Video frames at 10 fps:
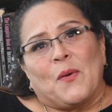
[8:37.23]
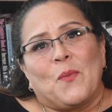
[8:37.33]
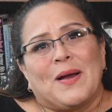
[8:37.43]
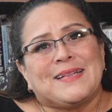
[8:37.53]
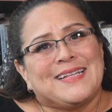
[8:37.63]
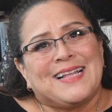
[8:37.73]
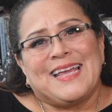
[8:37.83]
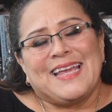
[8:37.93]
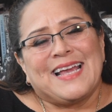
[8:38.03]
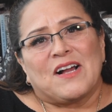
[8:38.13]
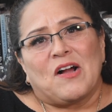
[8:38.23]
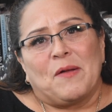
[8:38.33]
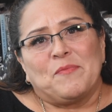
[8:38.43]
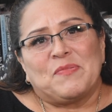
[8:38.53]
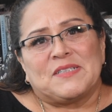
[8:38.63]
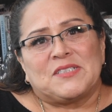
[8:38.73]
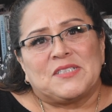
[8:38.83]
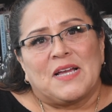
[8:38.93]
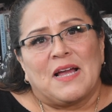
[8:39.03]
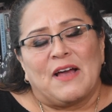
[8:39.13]
what did he accomplish
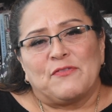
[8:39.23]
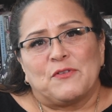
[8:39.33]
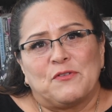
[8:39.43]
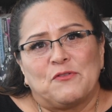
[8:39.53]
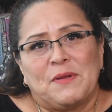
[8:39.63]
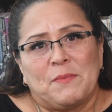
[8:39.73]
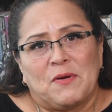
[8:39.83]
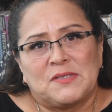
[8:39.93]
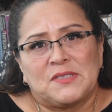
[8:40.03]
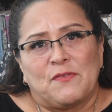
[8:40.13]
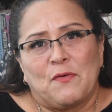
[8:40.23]
after 3 months of